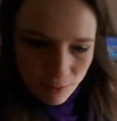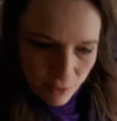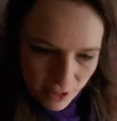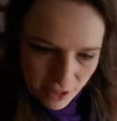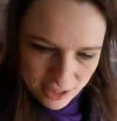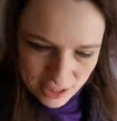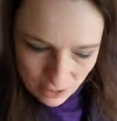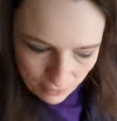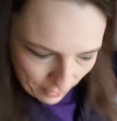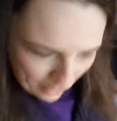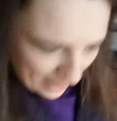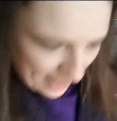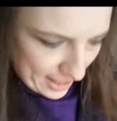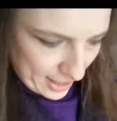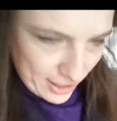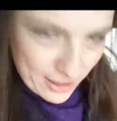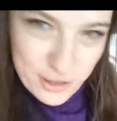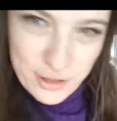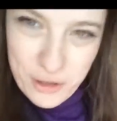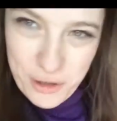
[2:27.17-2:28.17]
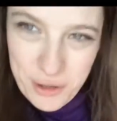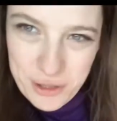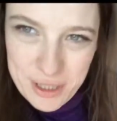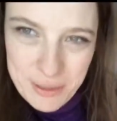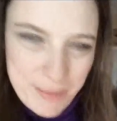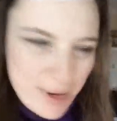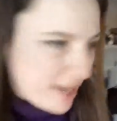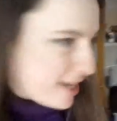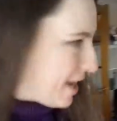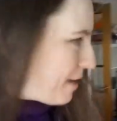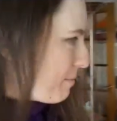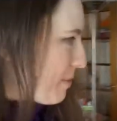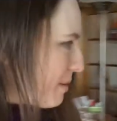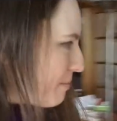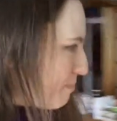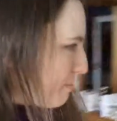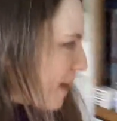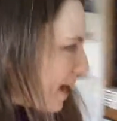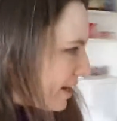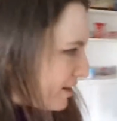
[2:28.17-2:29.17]
I'm going to see what I can do to make it a
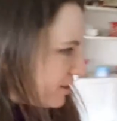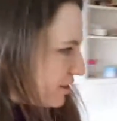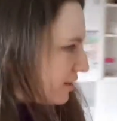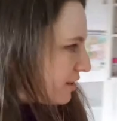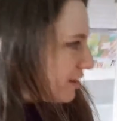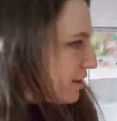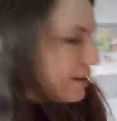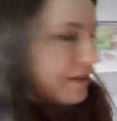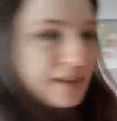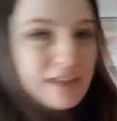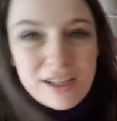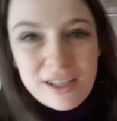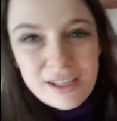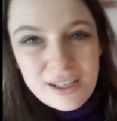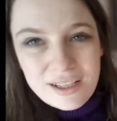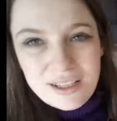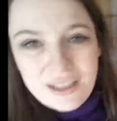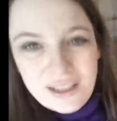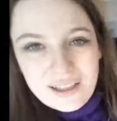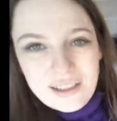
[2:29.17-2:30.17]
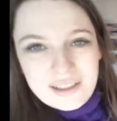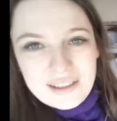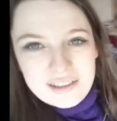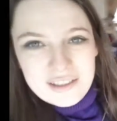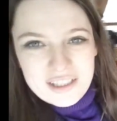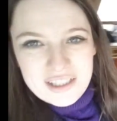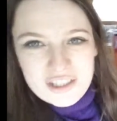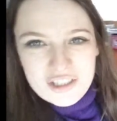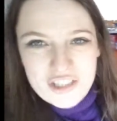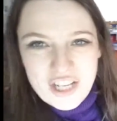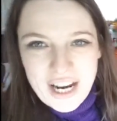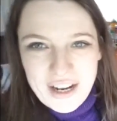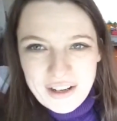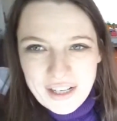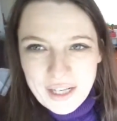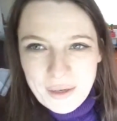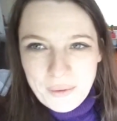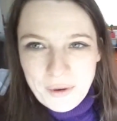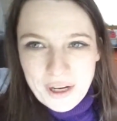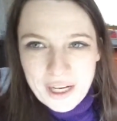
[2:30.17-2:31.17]
bit better. Just
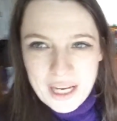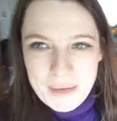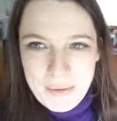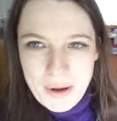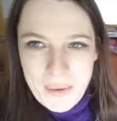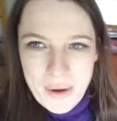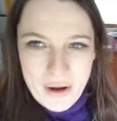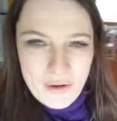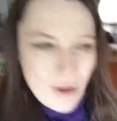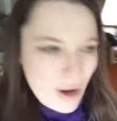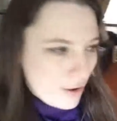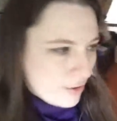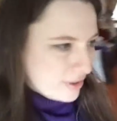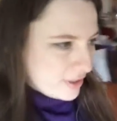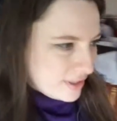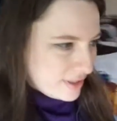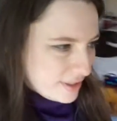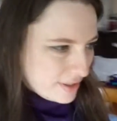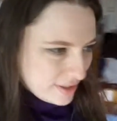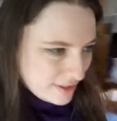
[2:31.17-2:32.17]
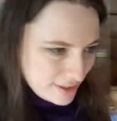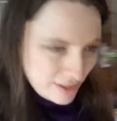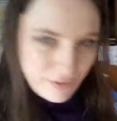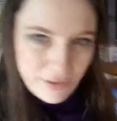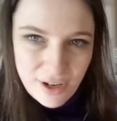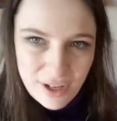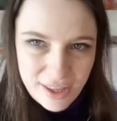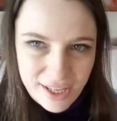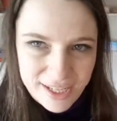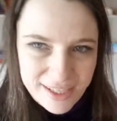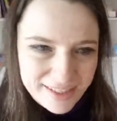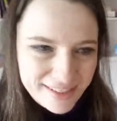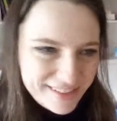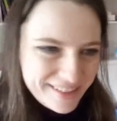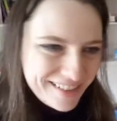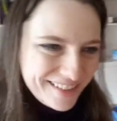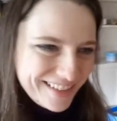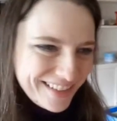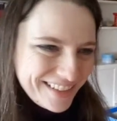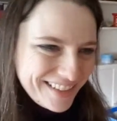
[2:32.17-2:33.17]
generally working my way around different
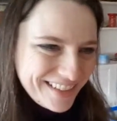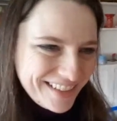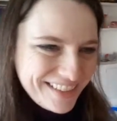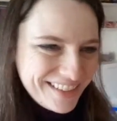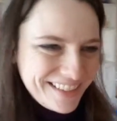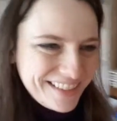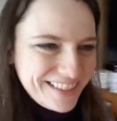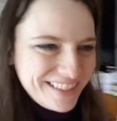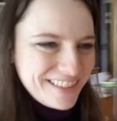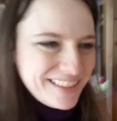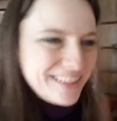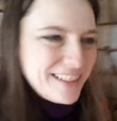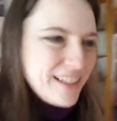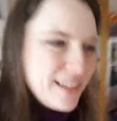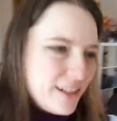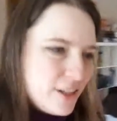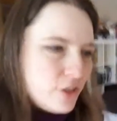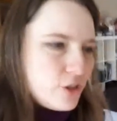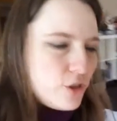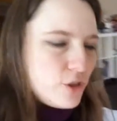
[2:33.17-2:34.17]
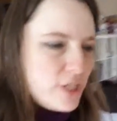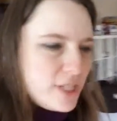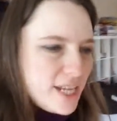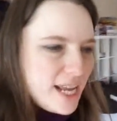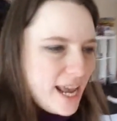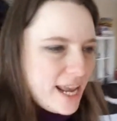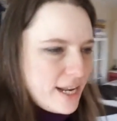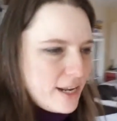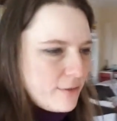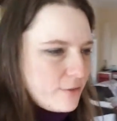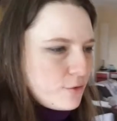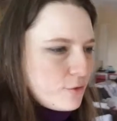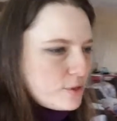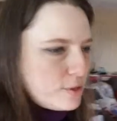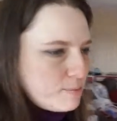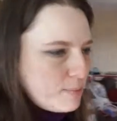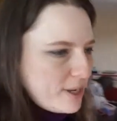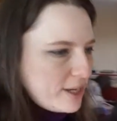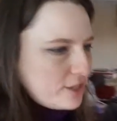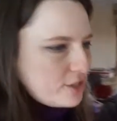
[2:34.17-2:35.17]
things. Did you see any of
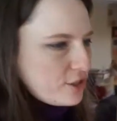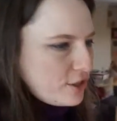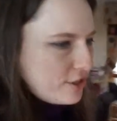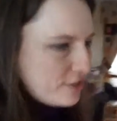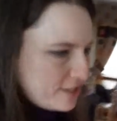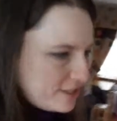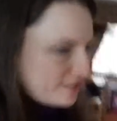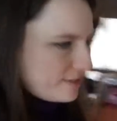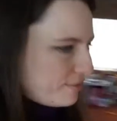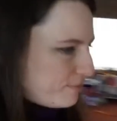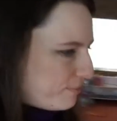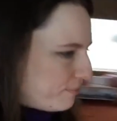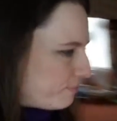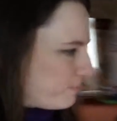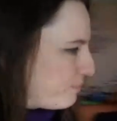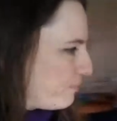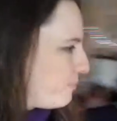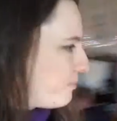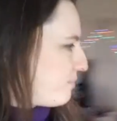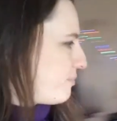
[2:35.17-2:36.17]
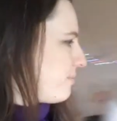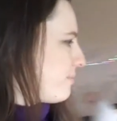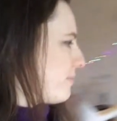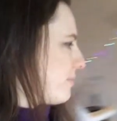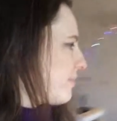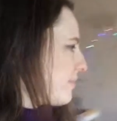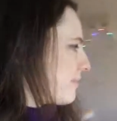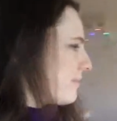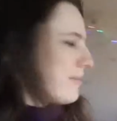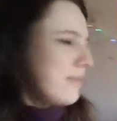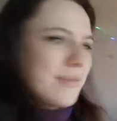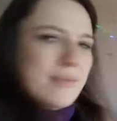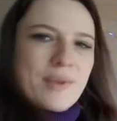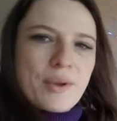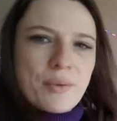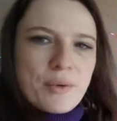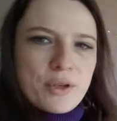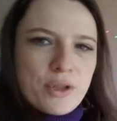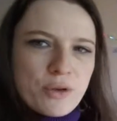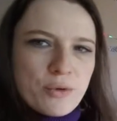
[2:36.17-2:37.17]
those pictures
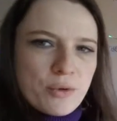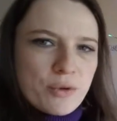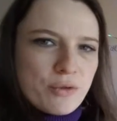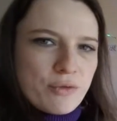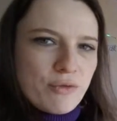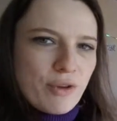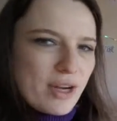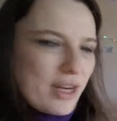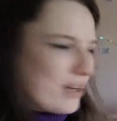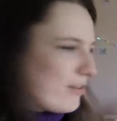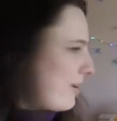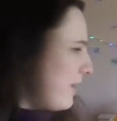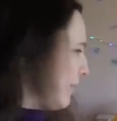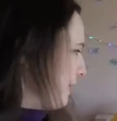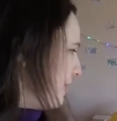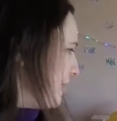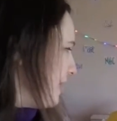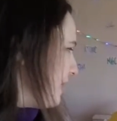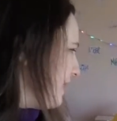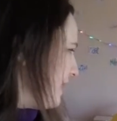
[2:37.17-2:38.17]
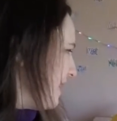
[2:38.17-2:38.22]
when you were running around?